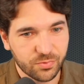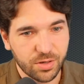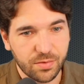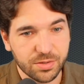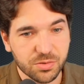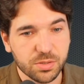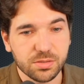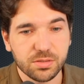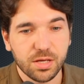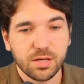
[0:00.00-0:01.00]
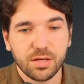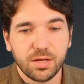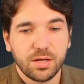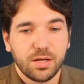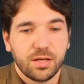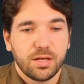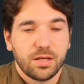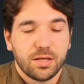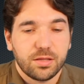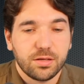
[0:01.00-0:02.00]
for obvious reasons.
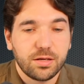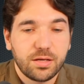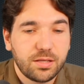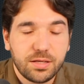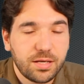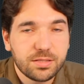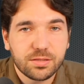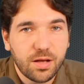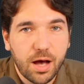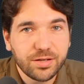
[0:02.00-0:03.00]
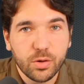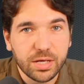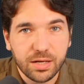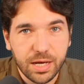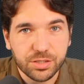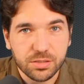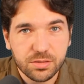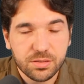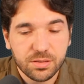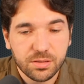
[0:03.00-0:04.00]
His ongoing
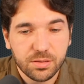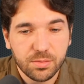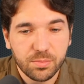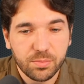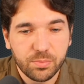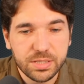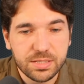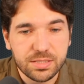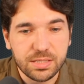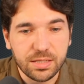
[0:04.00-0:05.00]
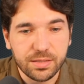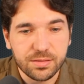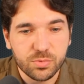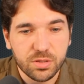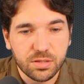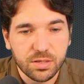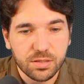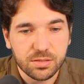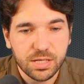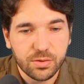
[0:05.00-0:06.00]
connections, business dealings with the
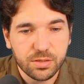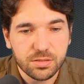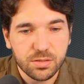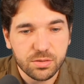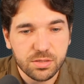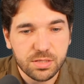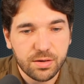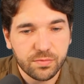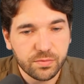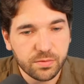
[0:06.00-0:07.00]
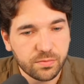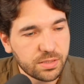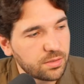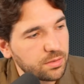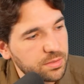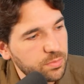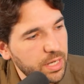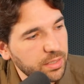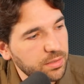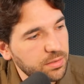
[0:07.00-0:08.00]
Saudis. So there's a sound of, this is
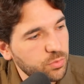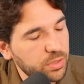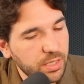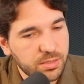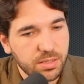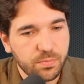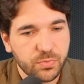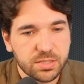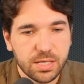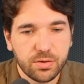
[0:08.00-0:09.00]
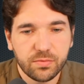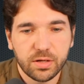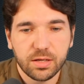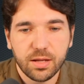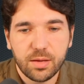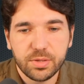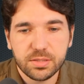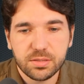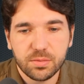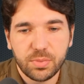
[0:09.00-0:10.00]
back in 2018, Saudi-funded
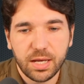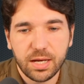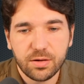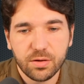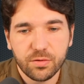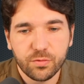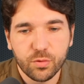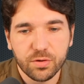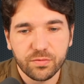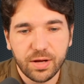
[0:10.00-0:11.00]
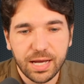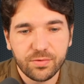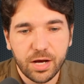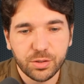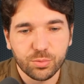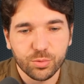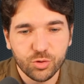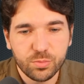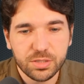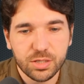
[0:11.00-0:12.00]
lobbyist paid for 500
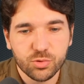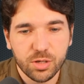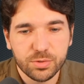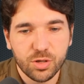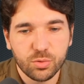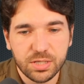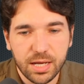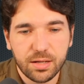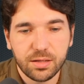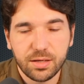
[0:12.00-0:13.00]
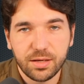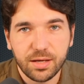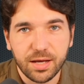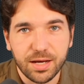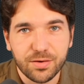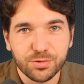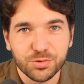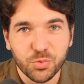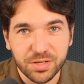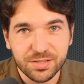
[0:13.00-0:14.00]
rooms at Trump's hotel after
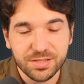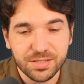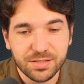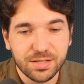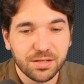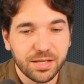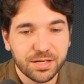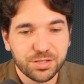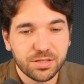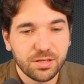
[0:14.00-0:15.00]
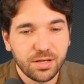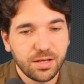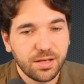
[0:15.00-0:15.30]
2016 election.